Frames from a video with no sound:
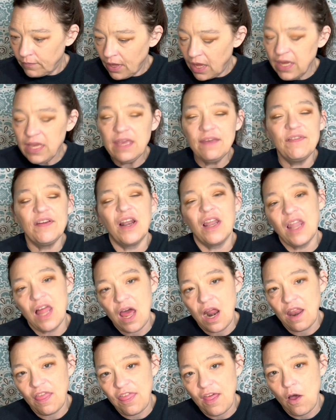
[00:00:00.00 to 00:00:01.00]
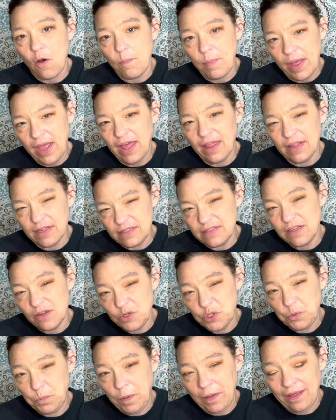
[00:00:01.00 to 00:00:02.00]
I give it a lot of thought palette, so
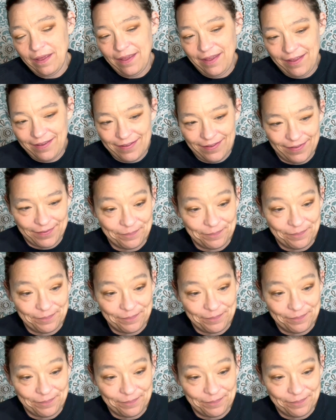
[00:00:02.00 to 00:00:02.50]
to speak.